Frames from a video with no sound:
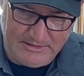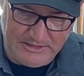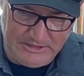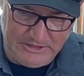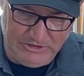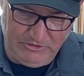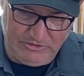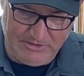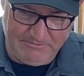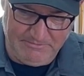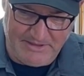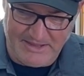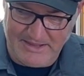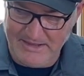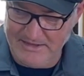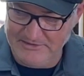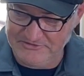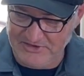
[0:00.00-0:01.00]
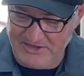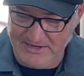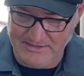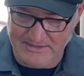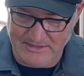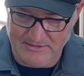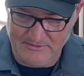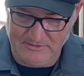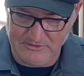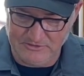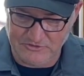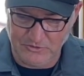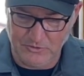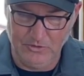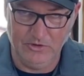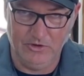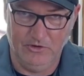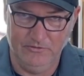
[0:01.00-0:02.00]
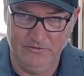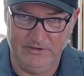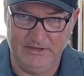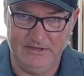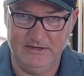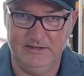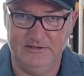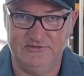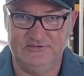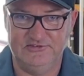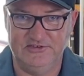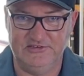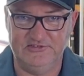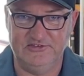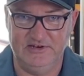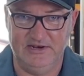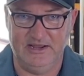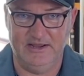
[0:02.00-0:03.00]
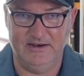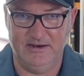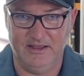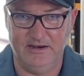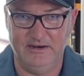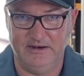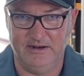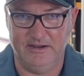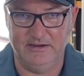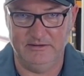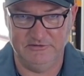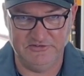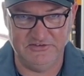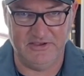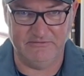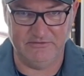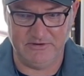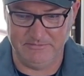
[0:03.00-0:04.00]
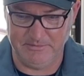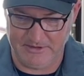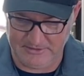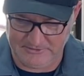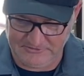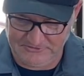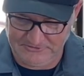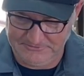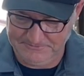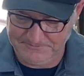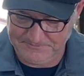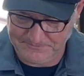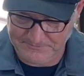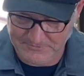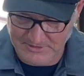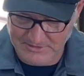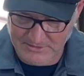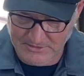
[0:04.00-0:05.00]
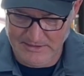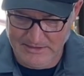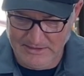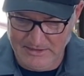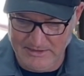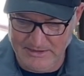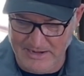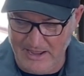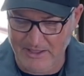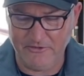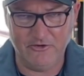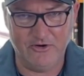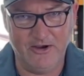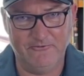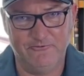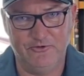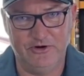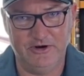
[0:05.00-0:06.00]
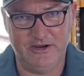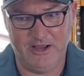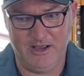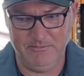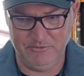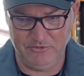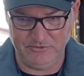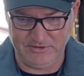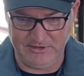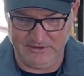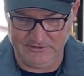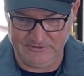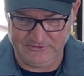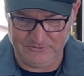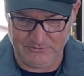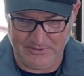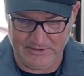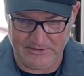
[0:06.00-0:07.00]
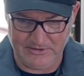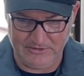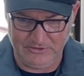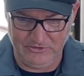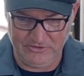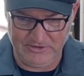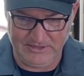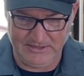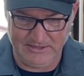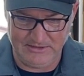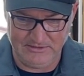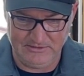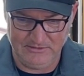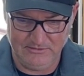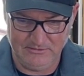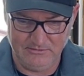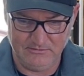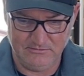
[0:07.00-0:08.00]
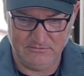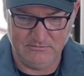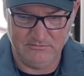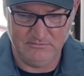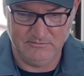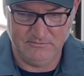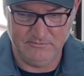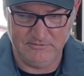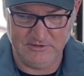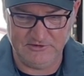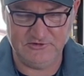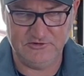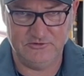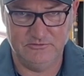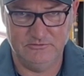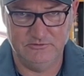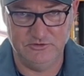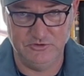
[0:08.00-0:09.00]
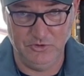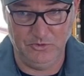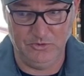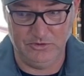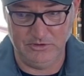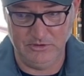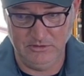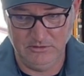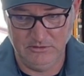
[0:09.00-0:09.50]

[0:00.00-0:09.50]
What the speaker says: you can buy, as I did, the tool only, and it's $69.99, 70 bucks. Now they're offering combo deals where you get this tool,